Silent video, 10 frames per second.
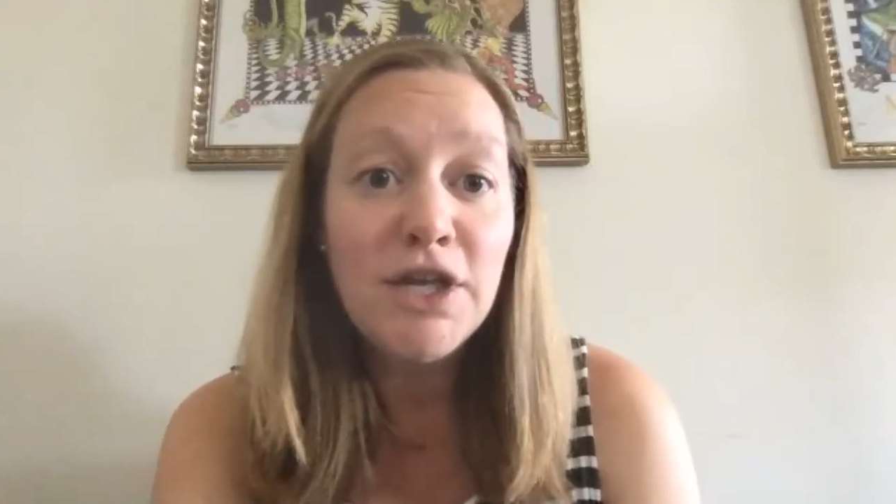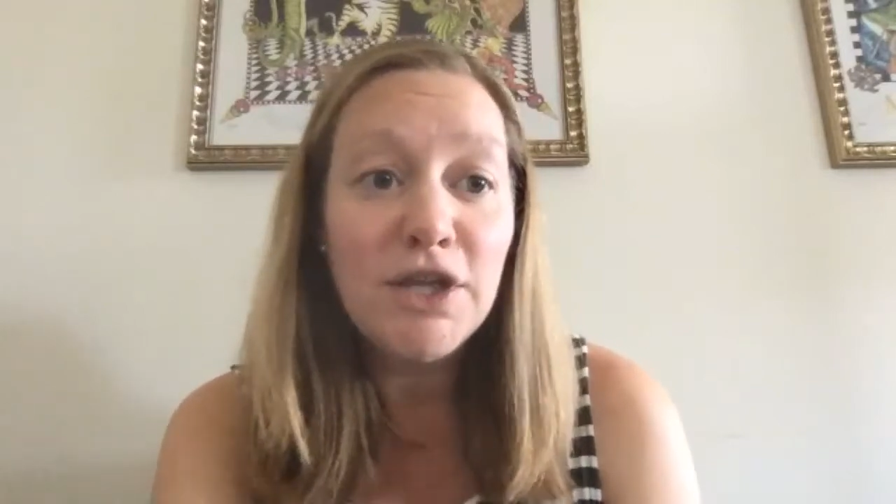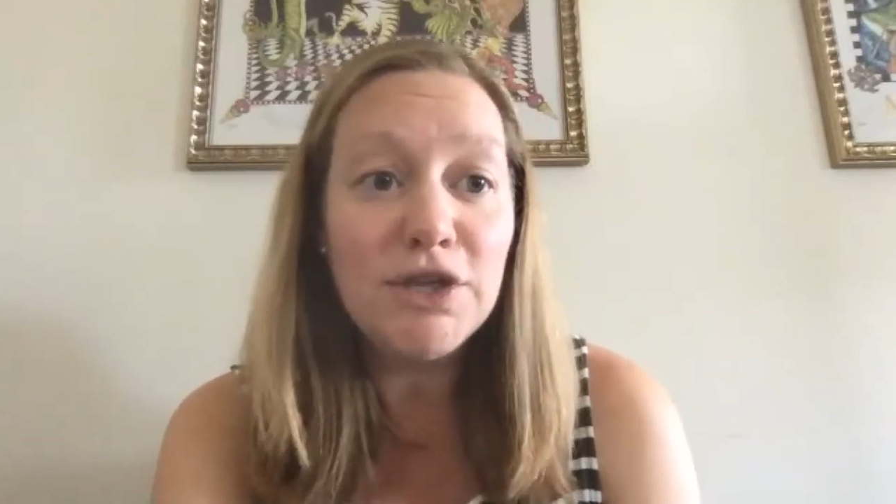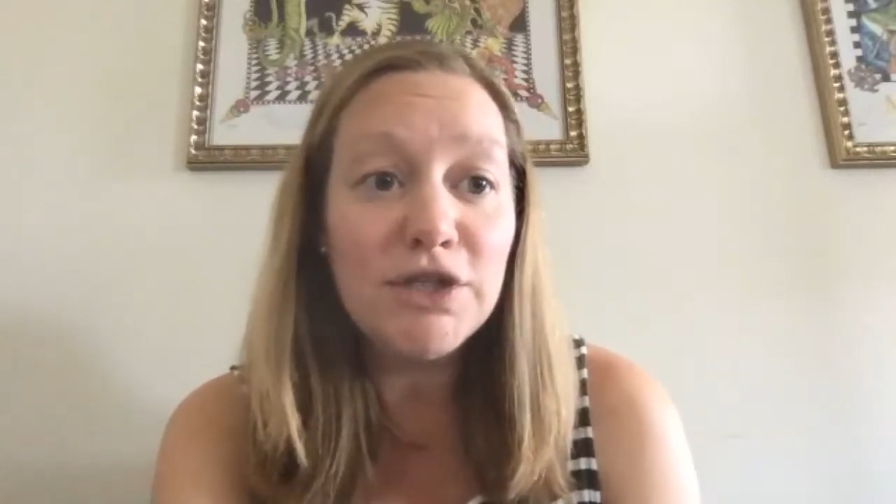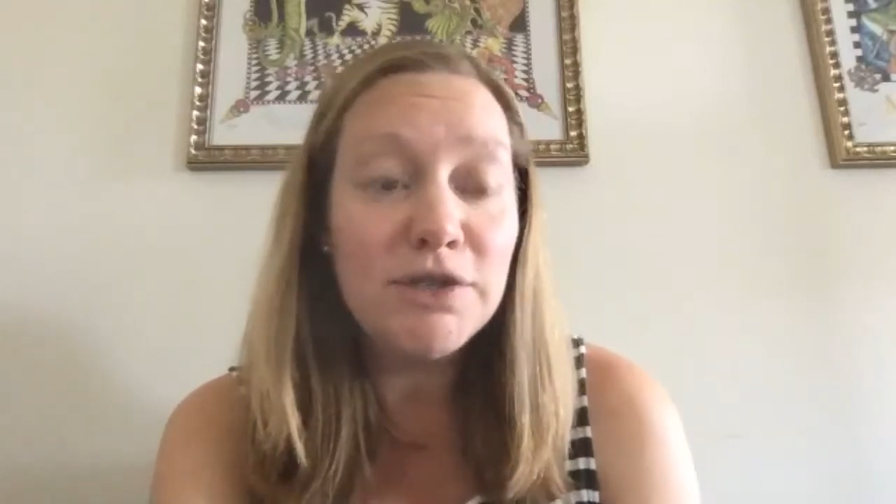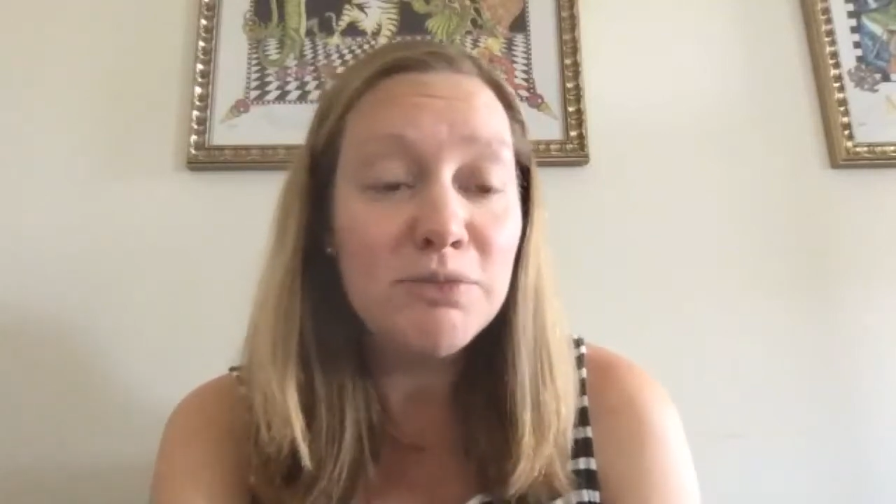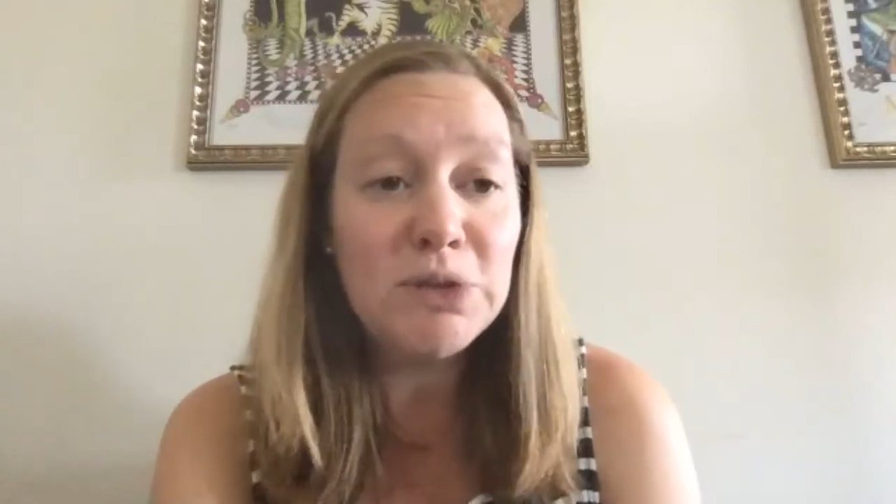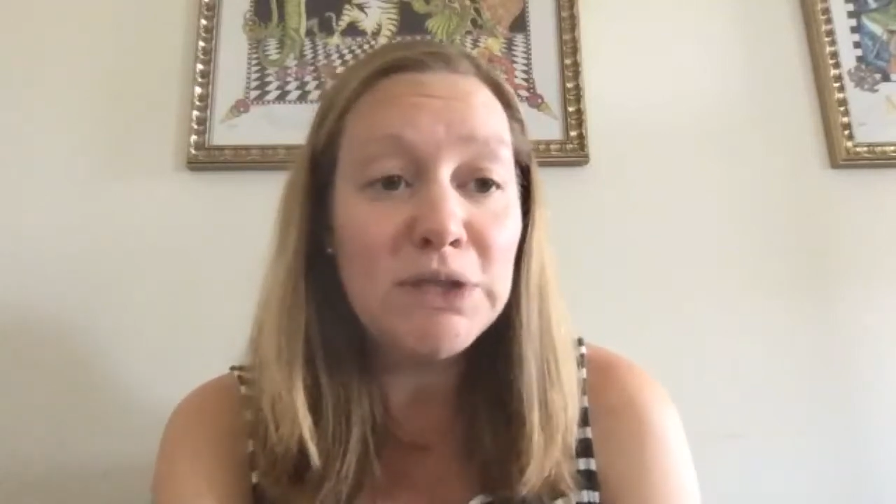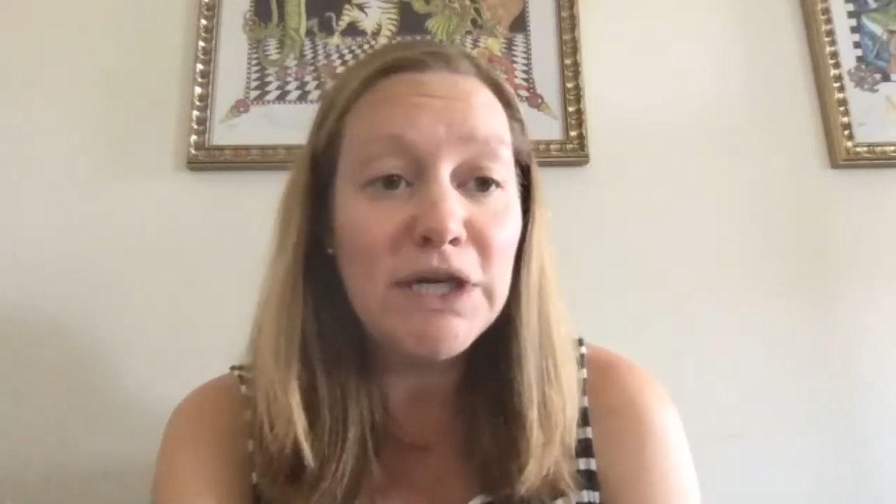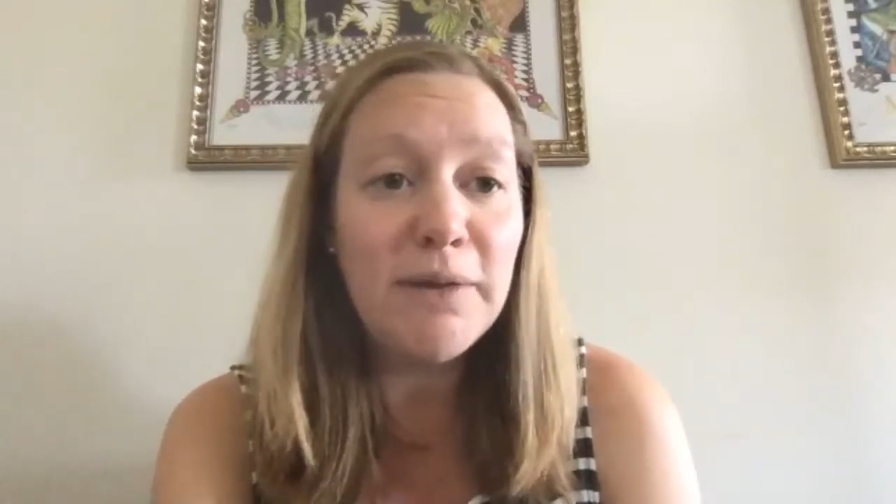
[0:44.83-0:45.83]
learn
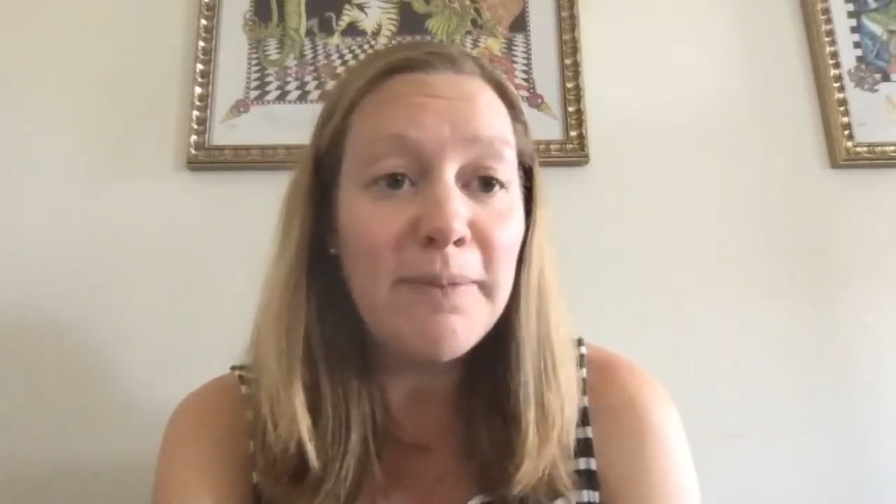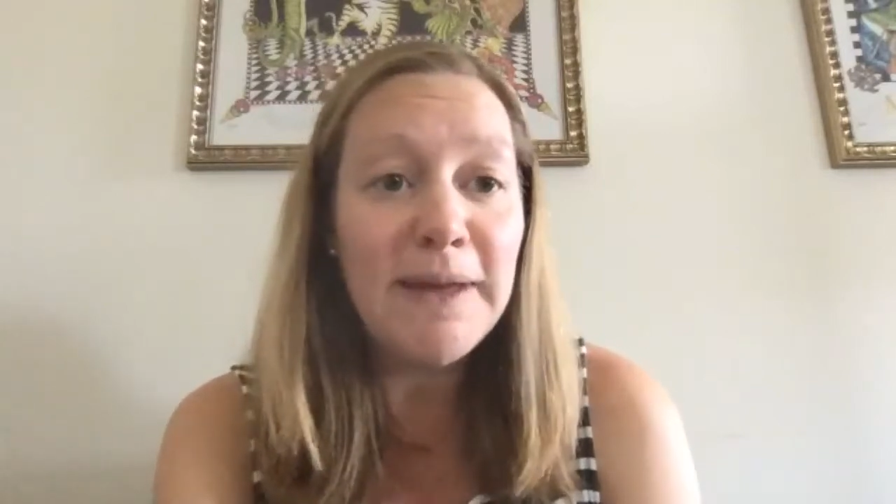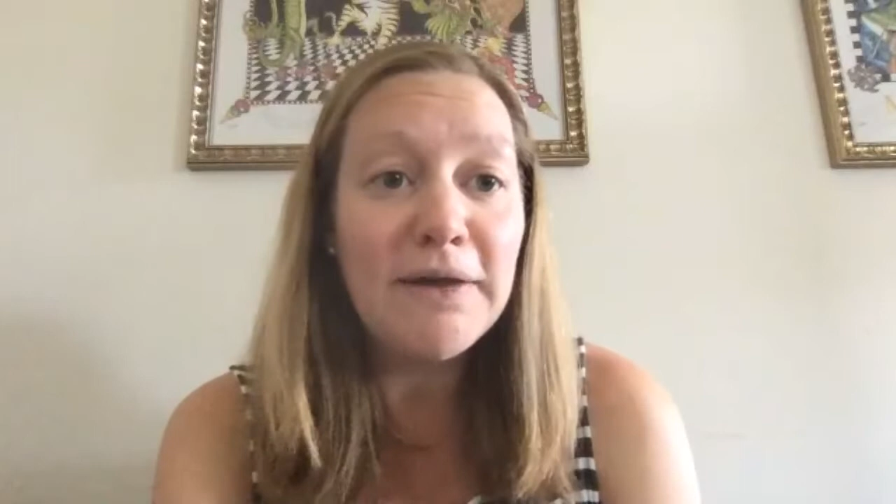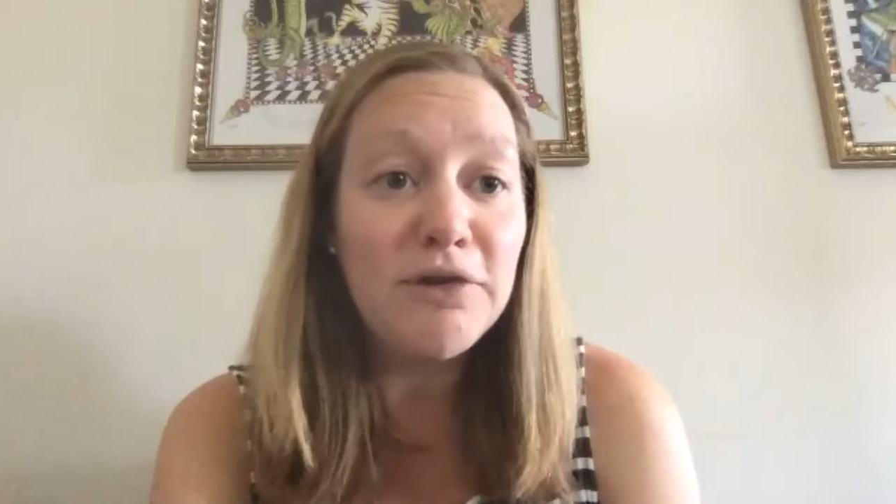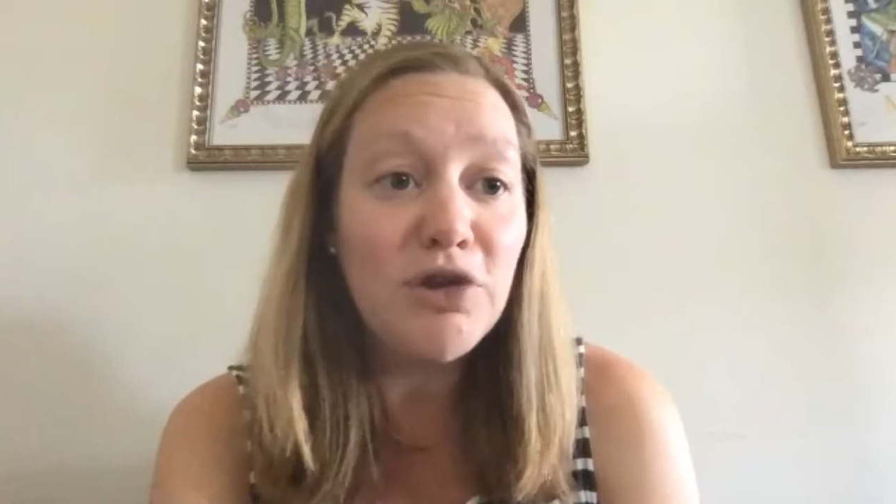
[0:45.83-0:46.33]
more about